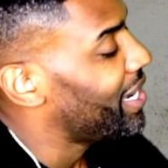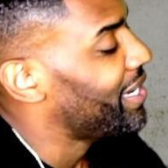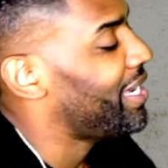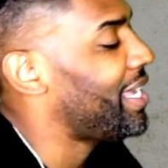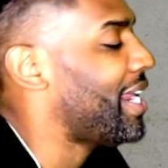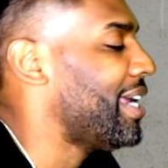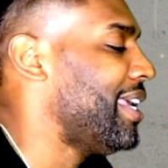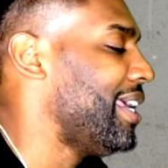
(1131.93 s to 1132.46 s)

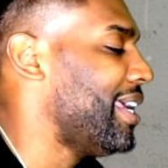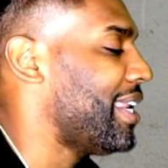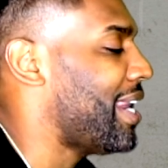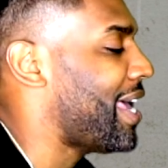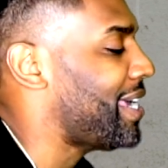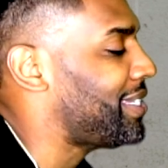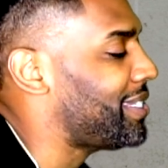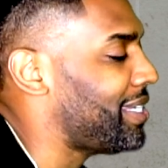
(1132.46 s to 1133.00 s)
Can I kick it
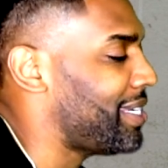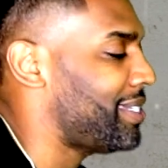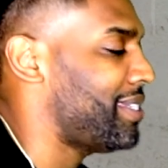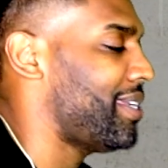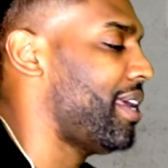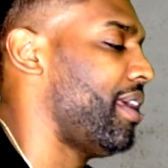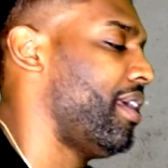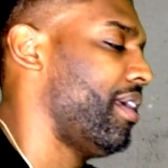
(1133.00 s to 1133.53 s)
like
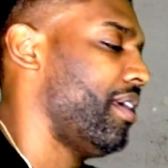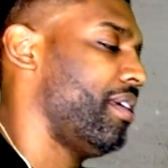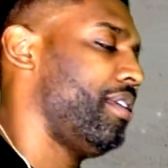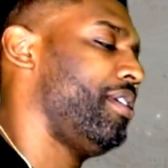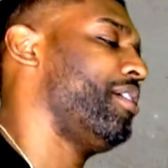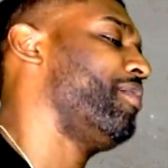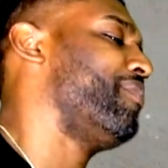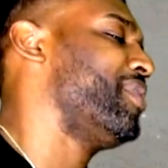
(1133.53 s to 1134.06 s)
sensei?
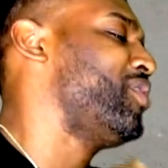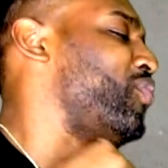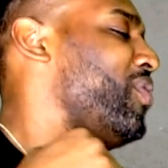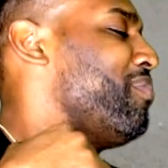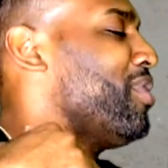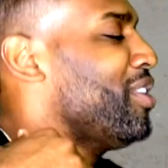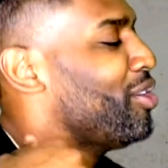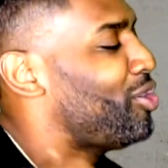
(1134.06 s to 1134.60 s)
Yup, my sweet
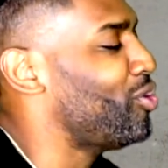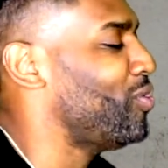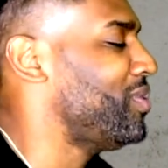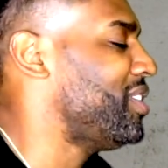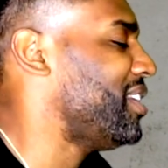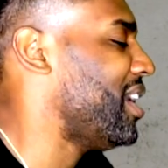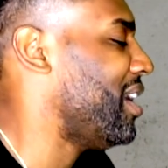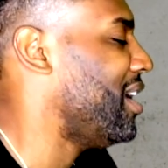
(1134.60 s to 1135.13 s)
brother
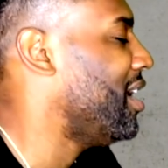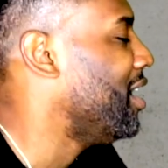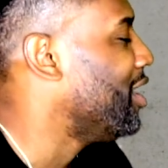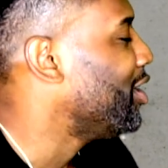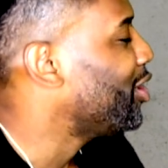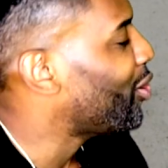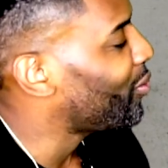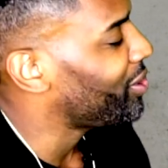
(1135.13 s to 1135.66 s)
Noonsay Go to